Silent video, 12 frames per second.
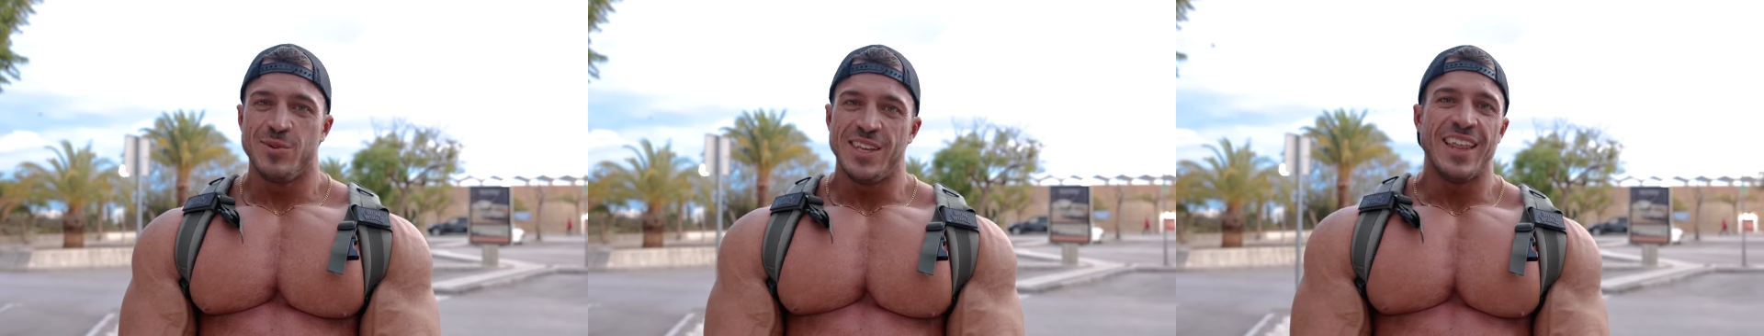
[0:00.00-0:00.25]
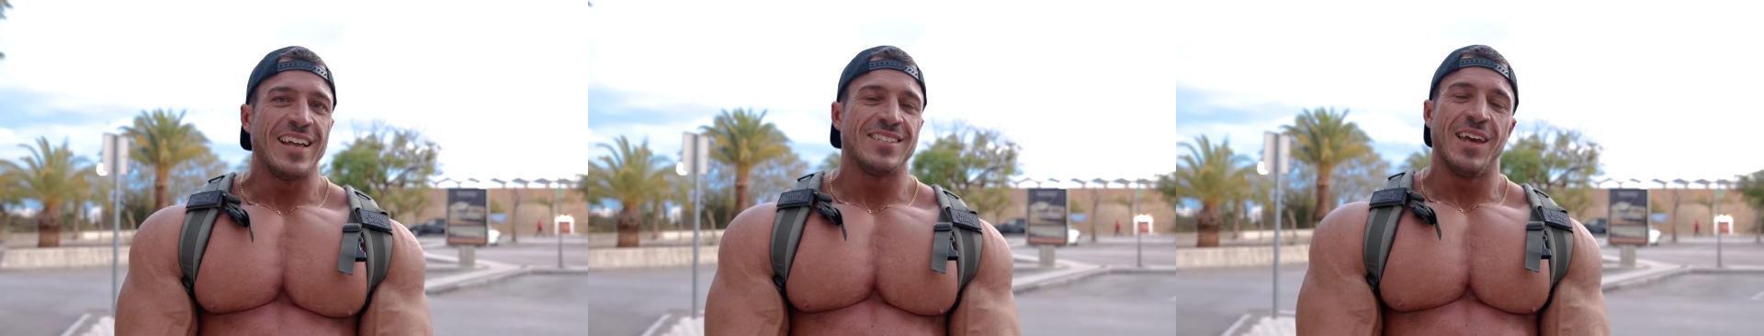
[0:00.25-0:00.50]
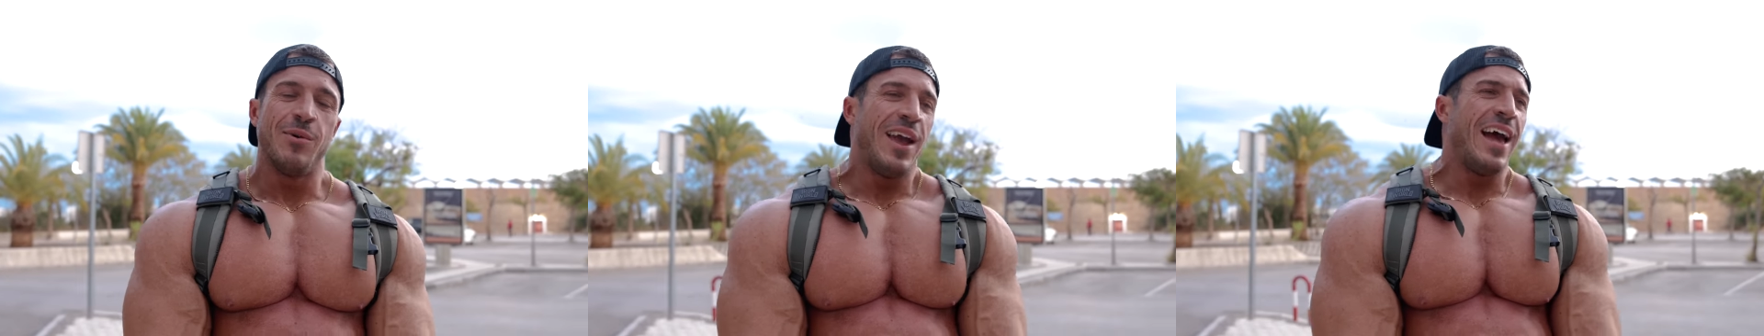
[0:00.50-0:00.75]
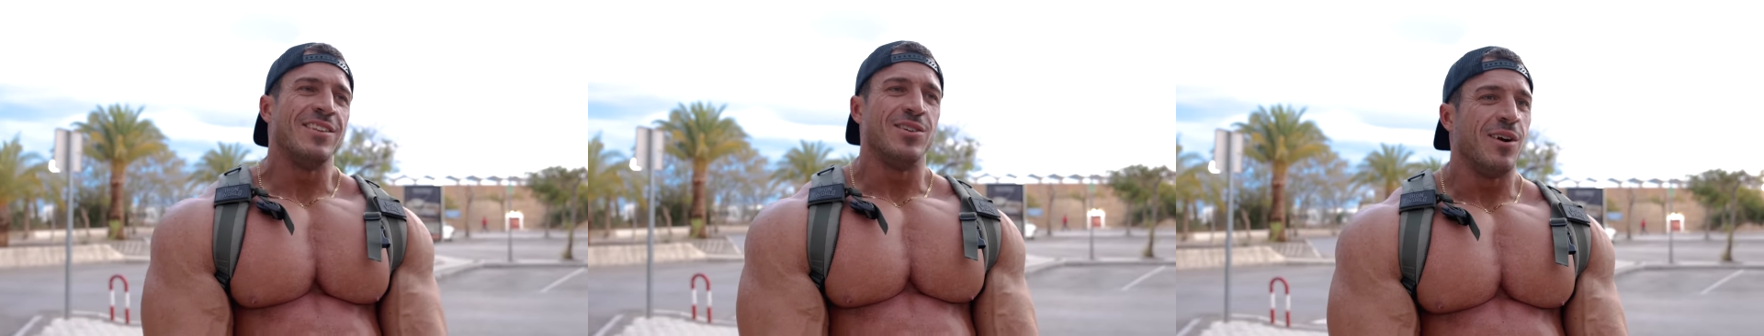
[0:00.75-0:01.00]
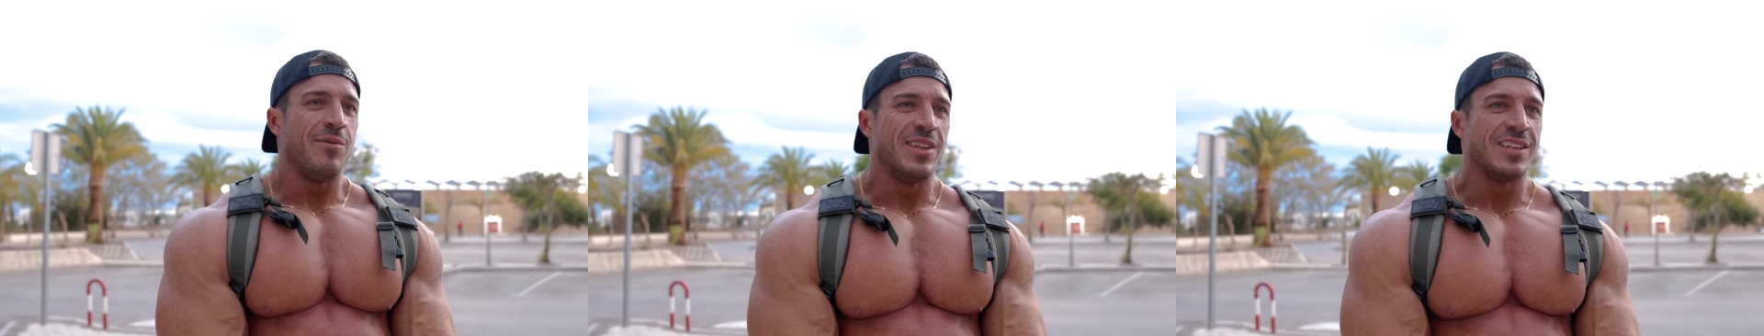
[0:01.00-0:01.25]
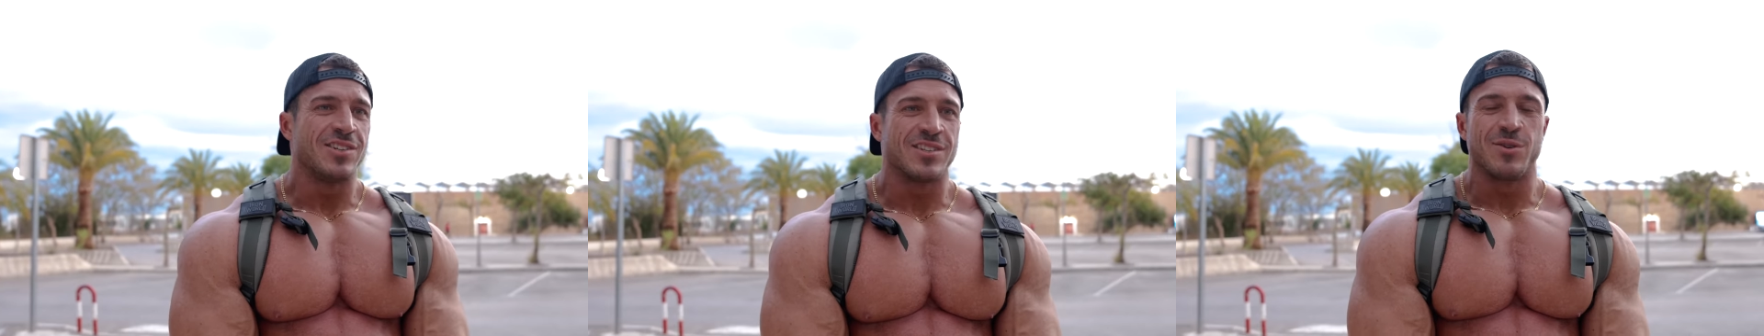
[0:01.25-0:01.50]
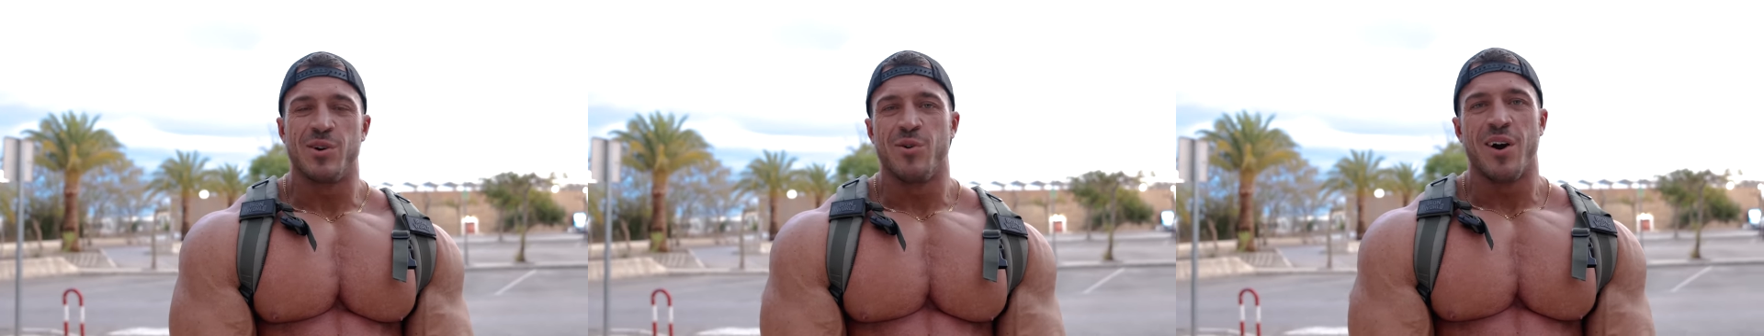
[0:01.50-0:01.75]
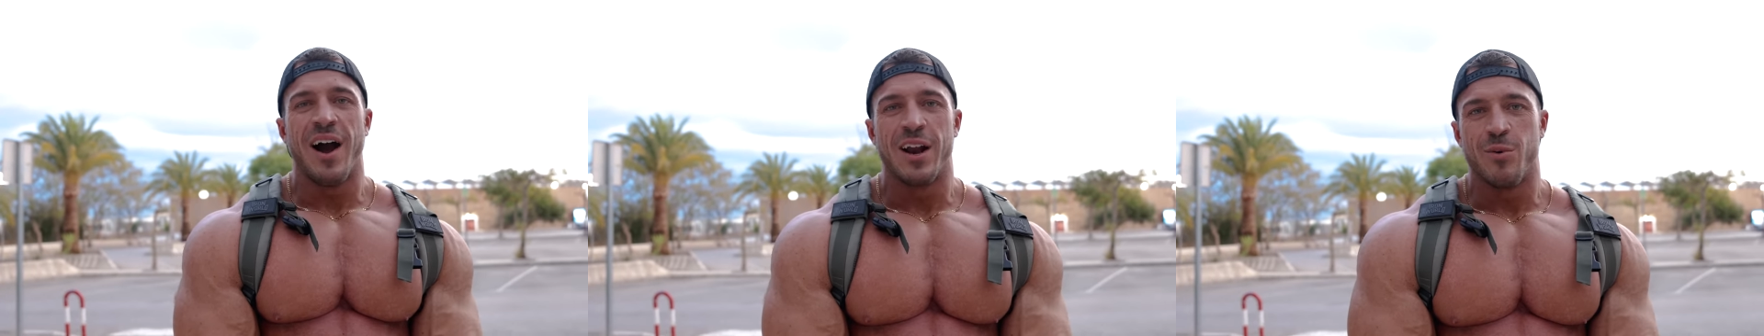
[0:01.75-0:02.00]
We did that today. We had to. I mean, that's just
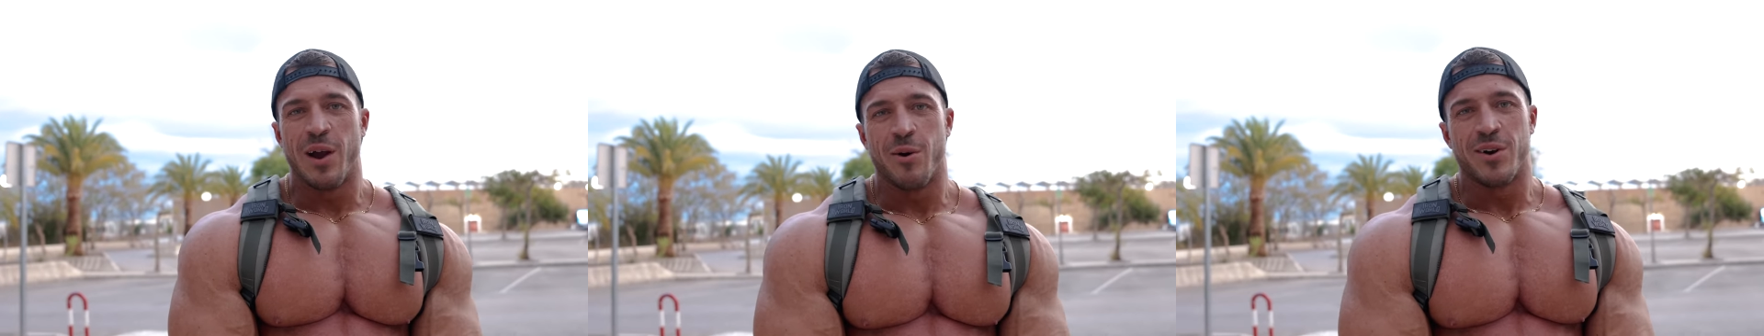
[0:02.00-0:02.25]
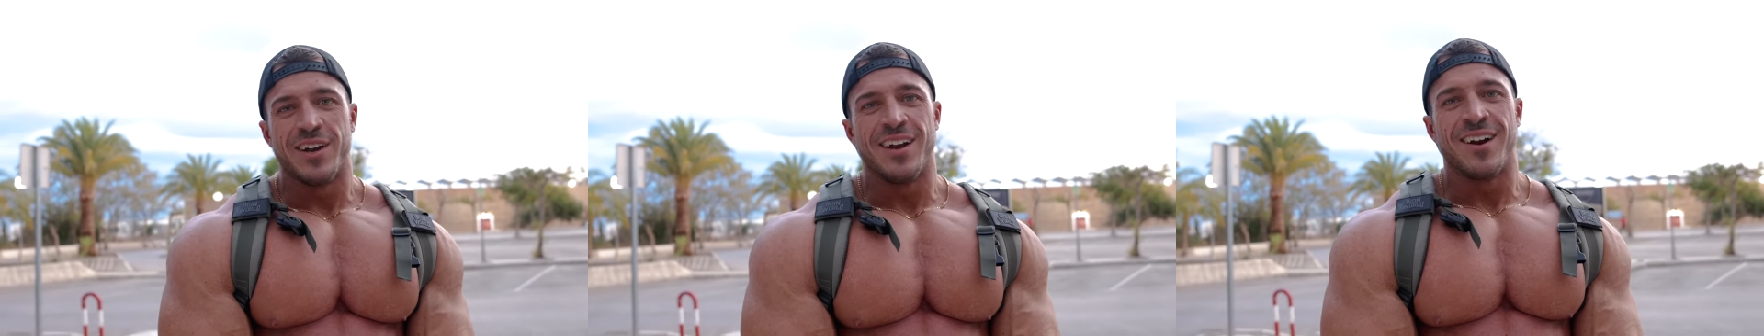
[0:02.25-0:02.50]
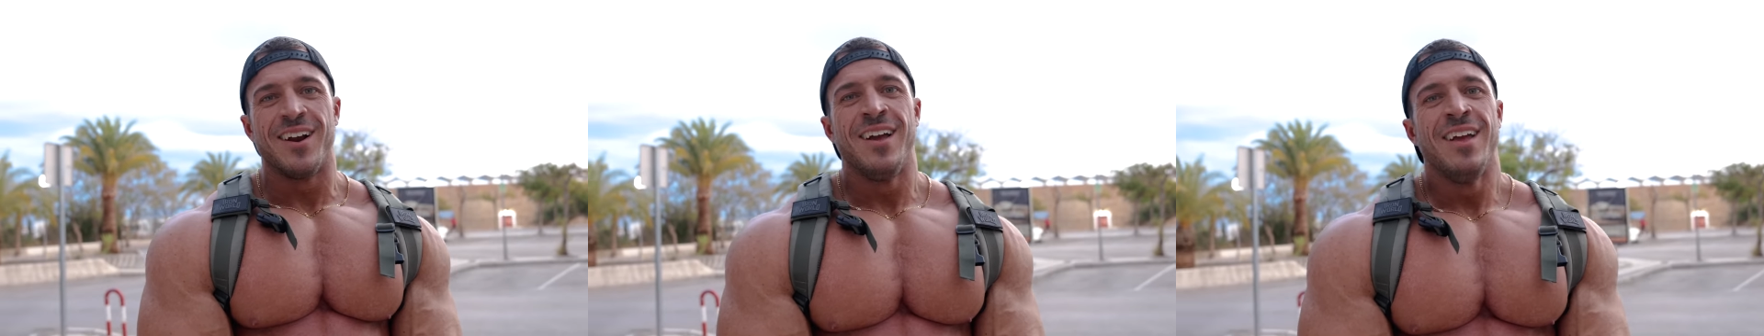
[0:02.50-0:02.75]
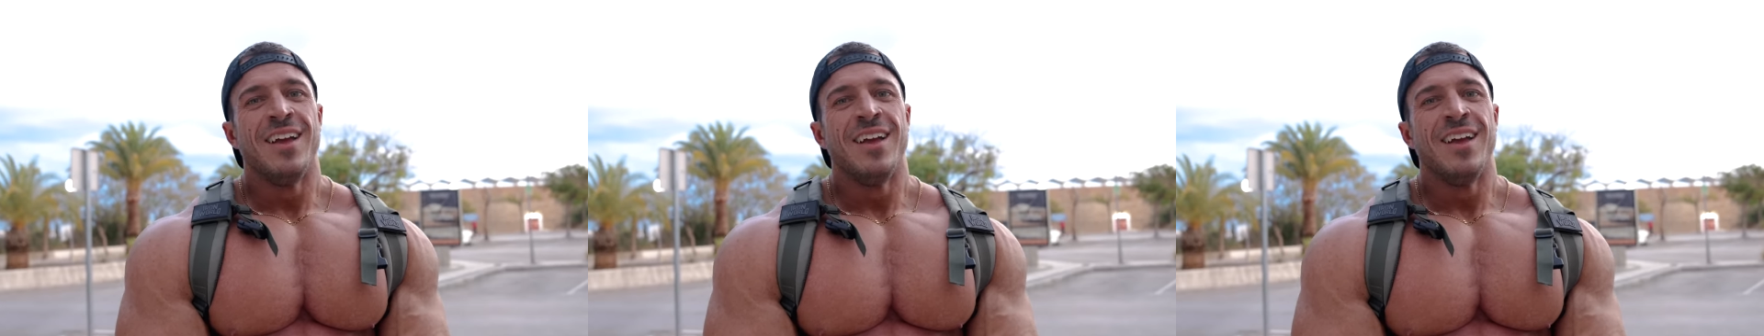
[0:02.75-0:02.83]
required while we're here.